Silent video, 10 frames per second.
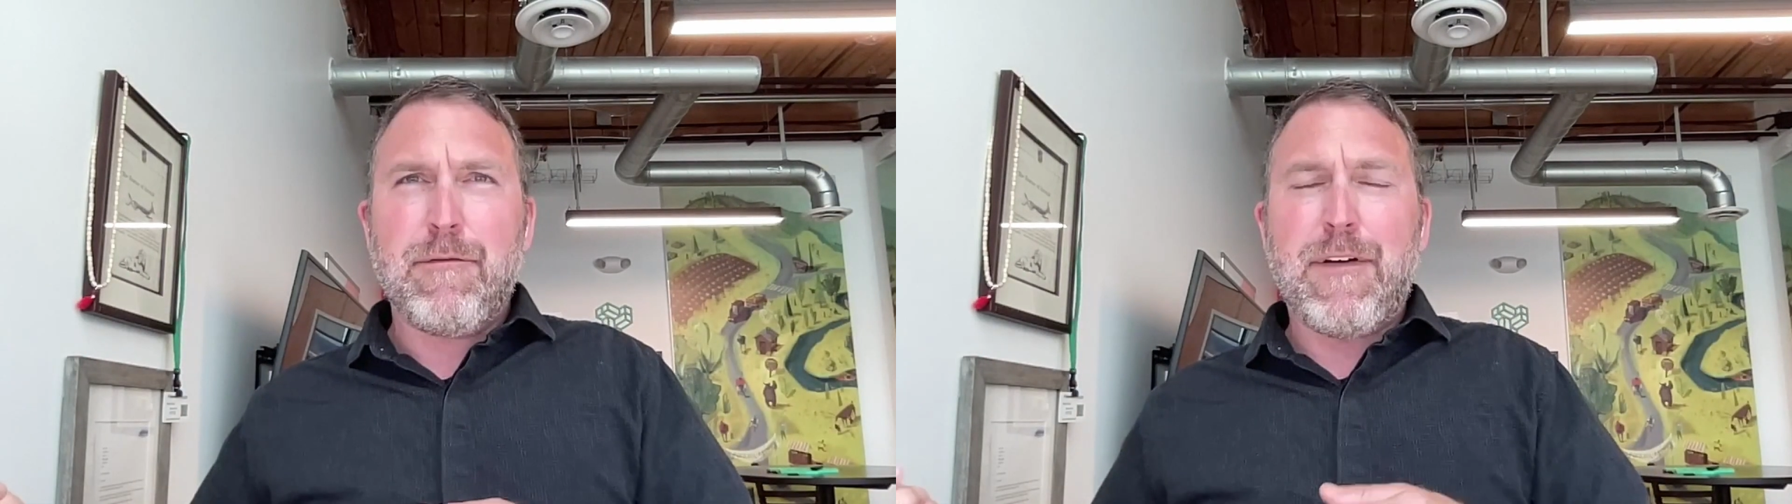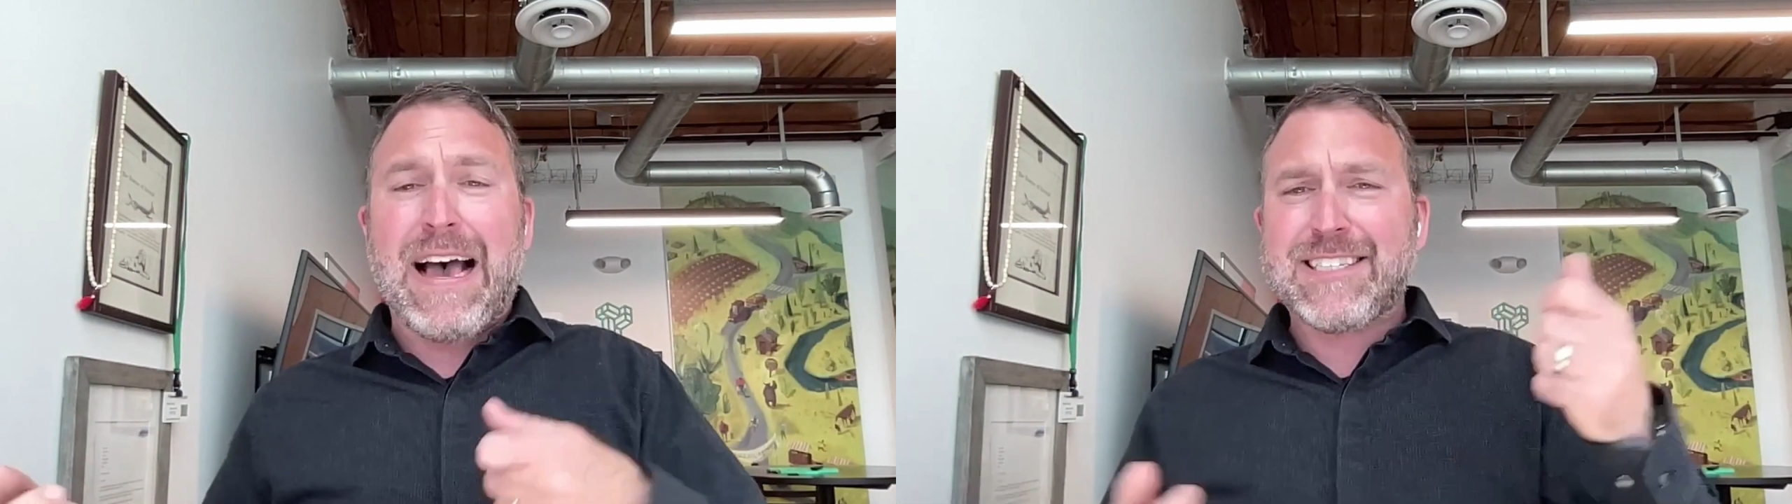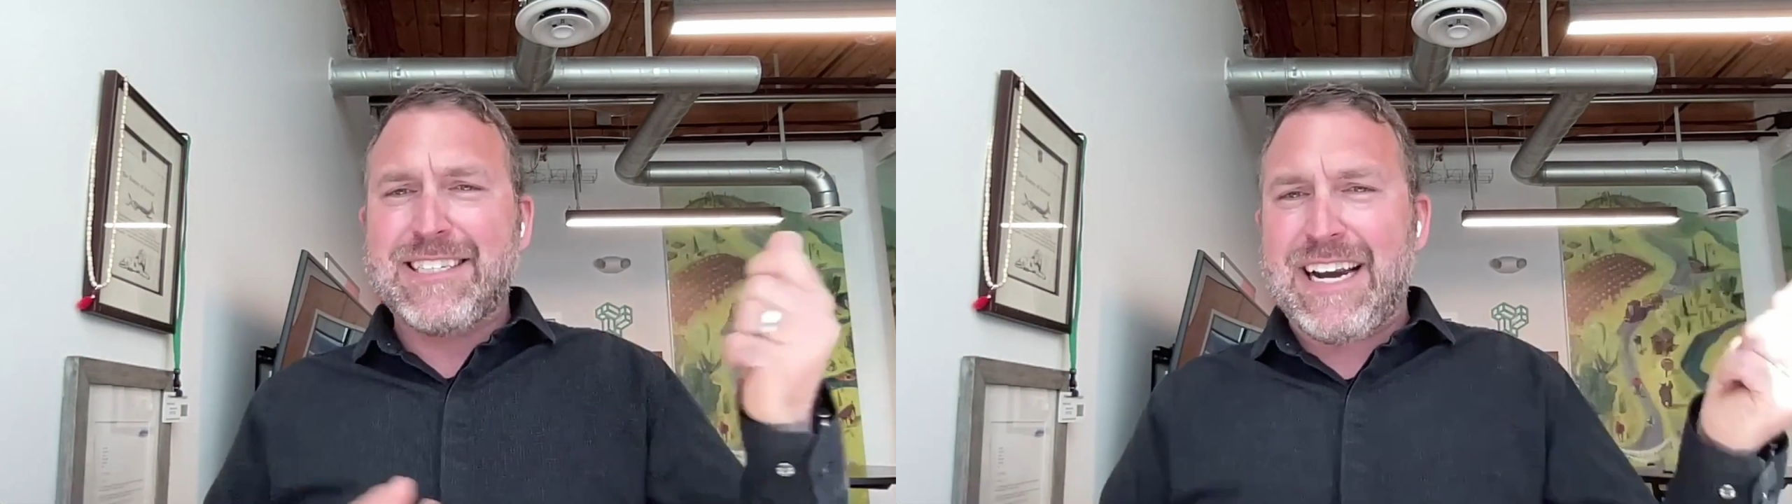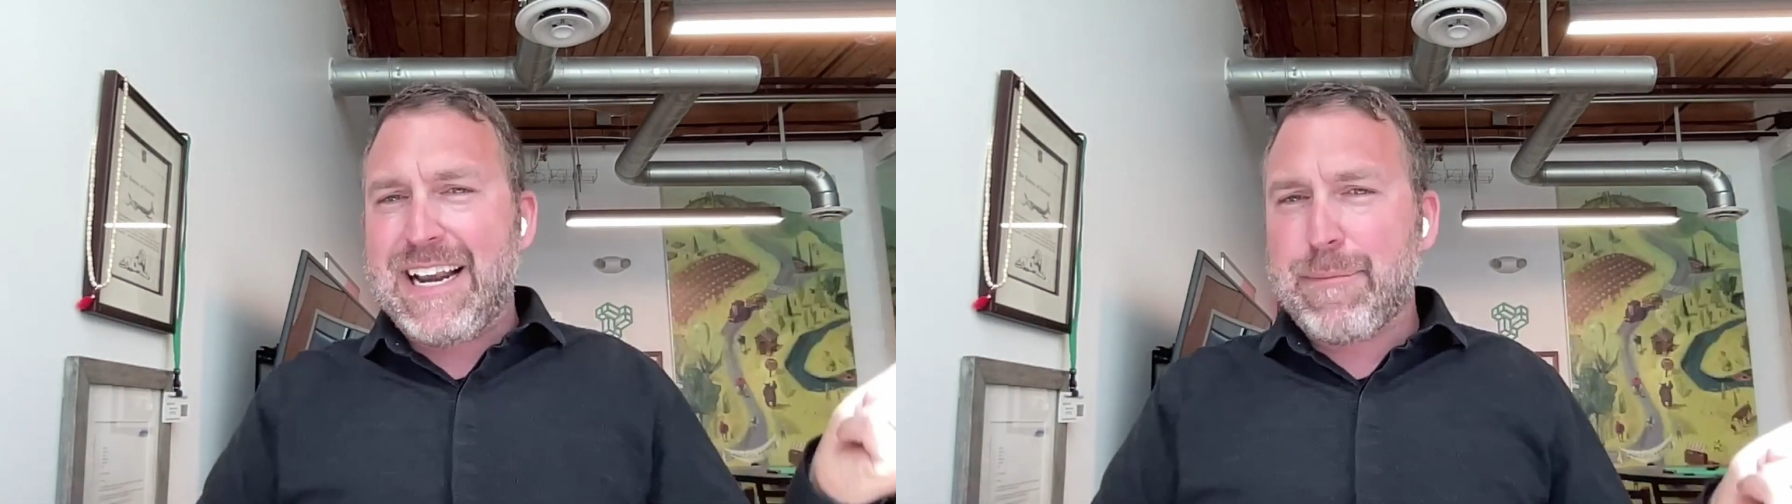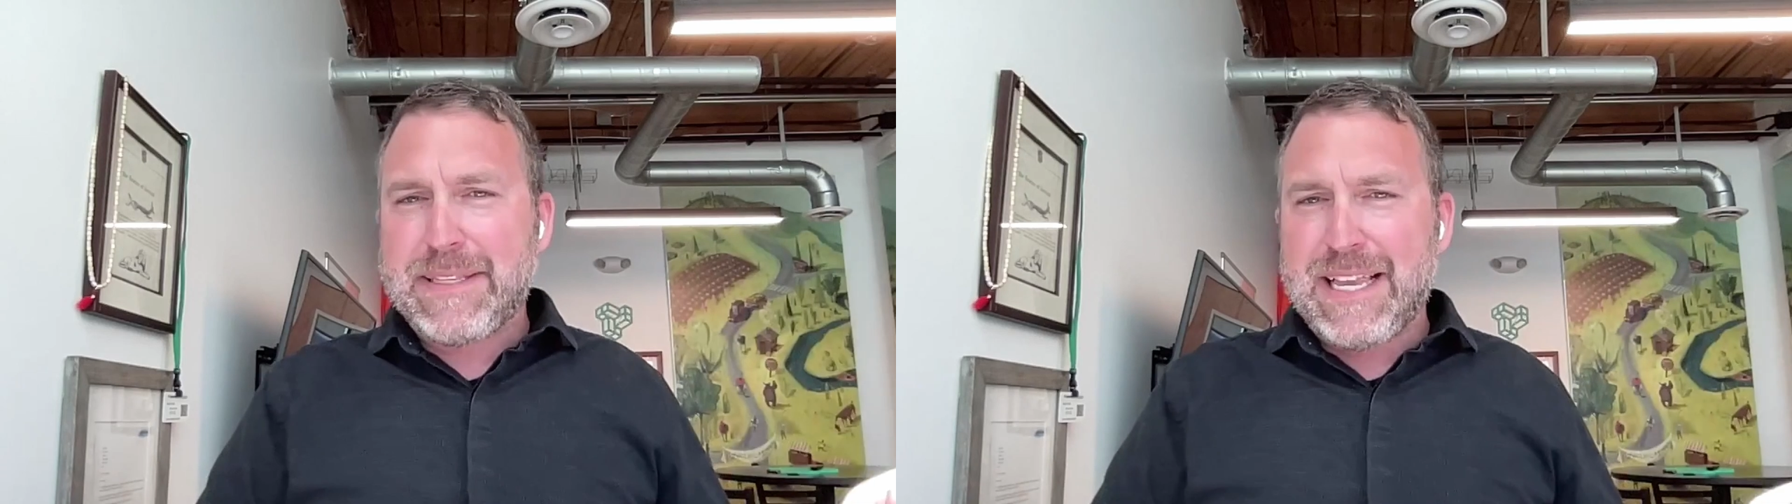
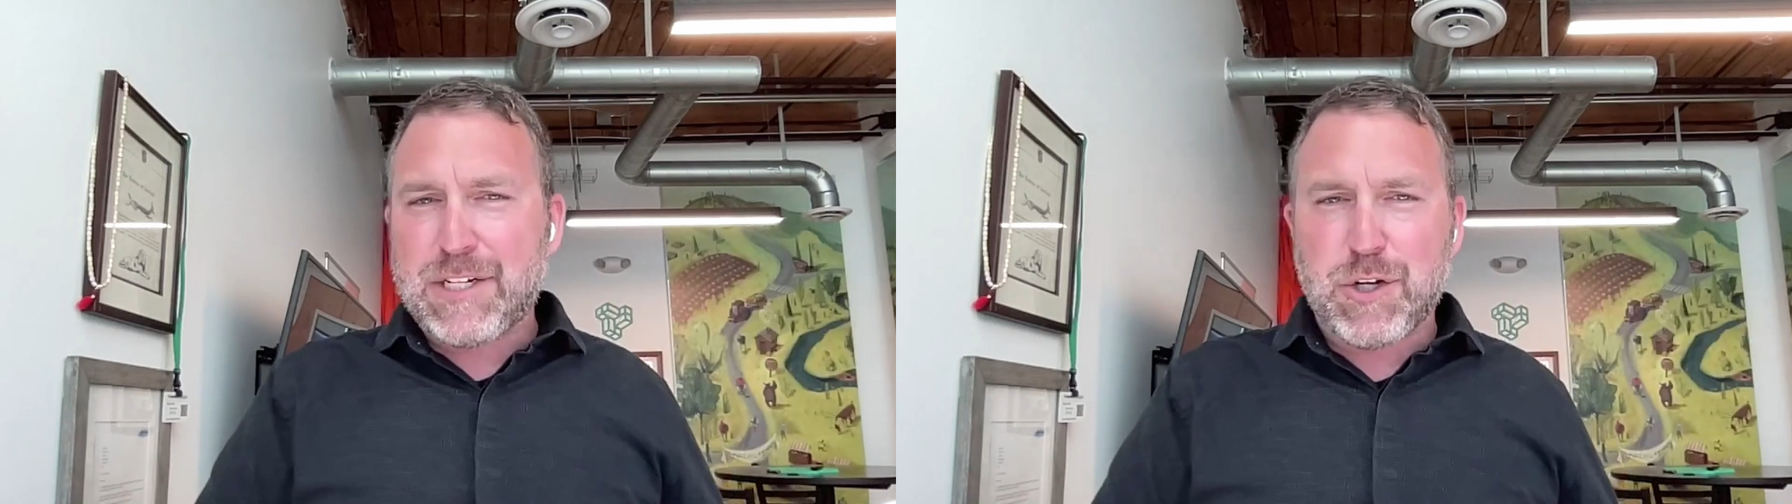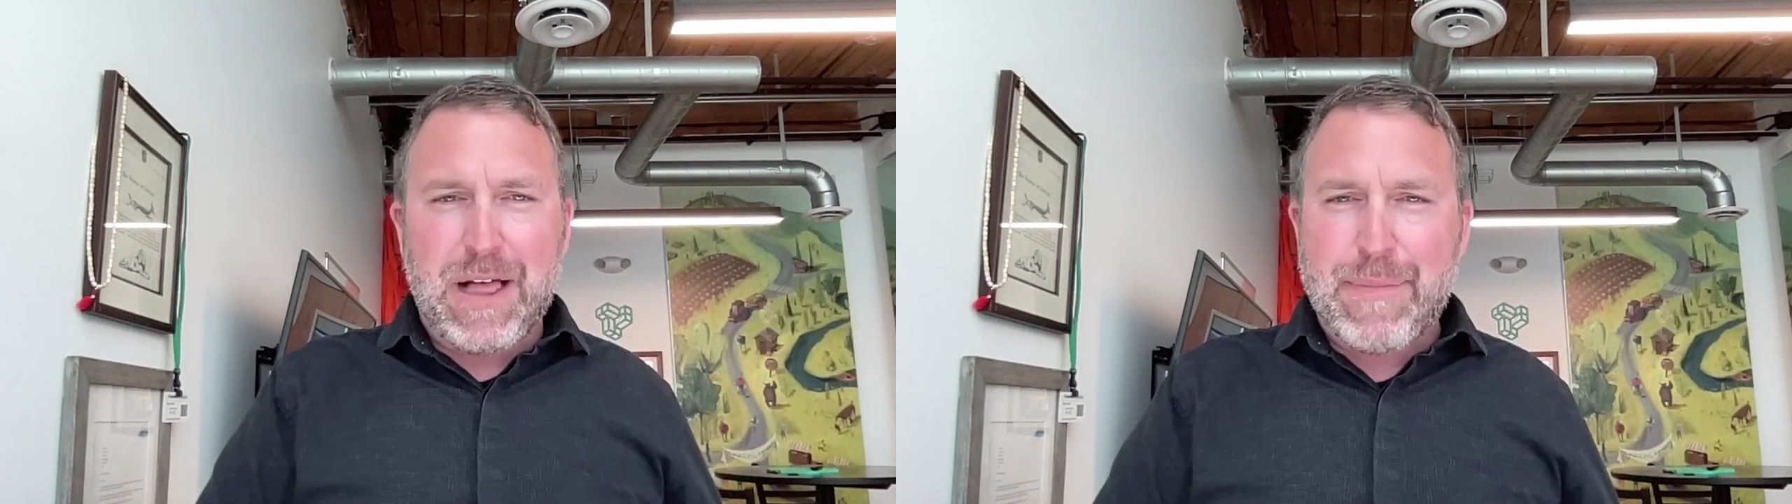fascinating potential